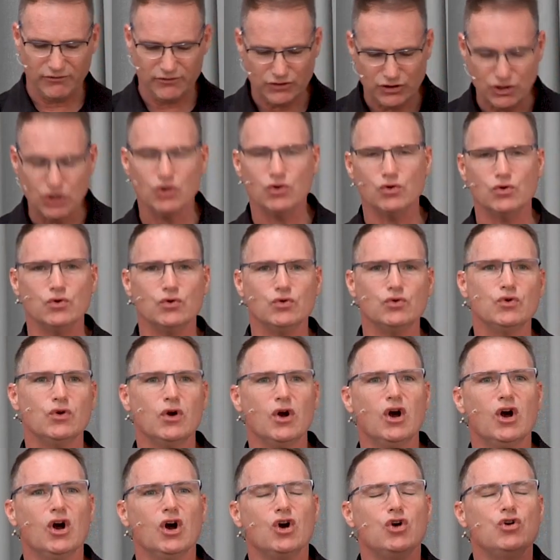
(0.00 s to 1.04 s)
you
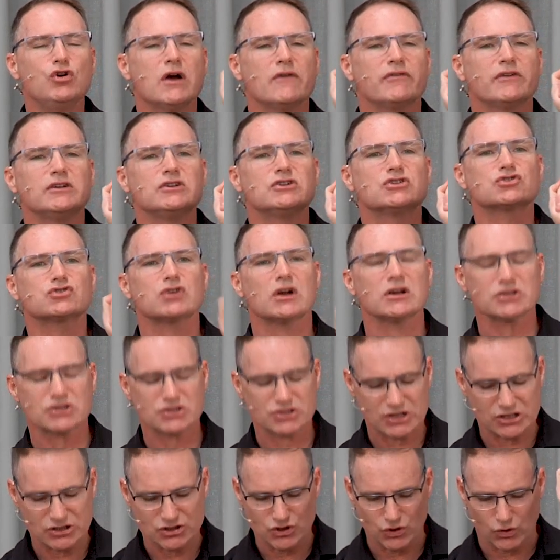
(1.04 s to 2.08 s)
who have
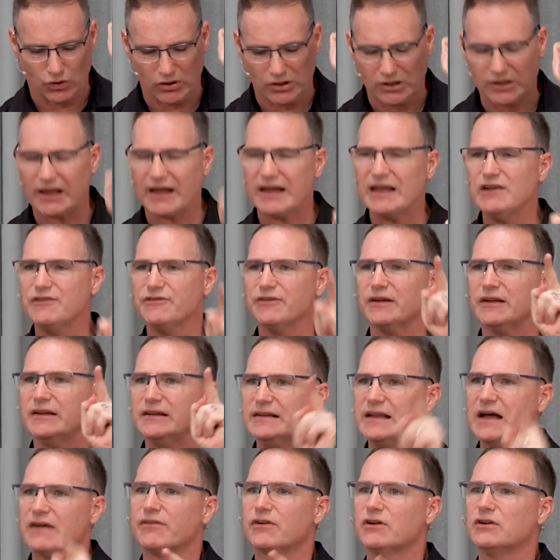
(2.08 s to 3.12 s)
entrusted your life and
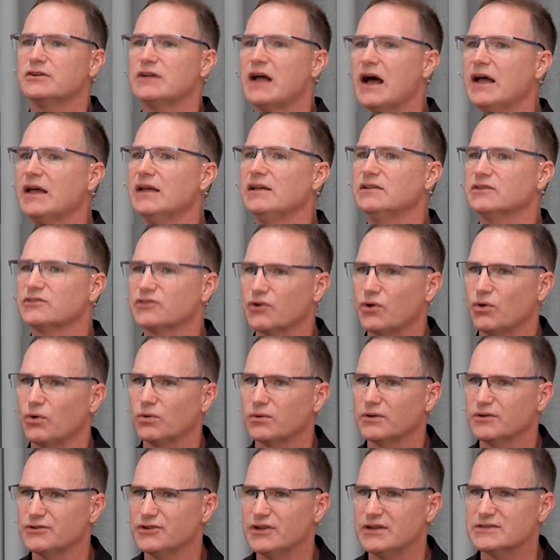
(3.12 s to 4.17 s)
never dying soul
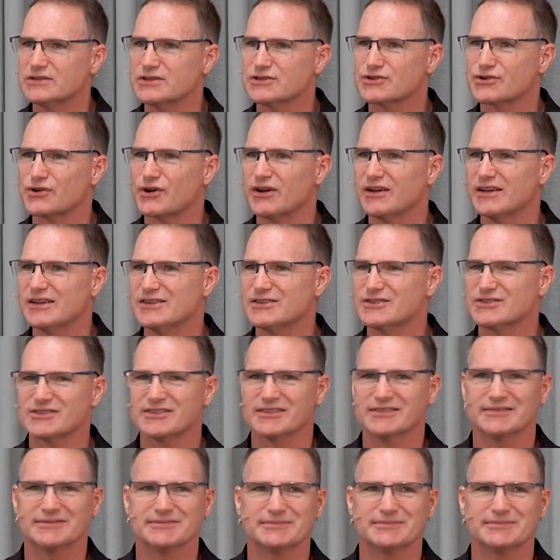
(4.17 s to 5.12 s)
to Jesus Christ.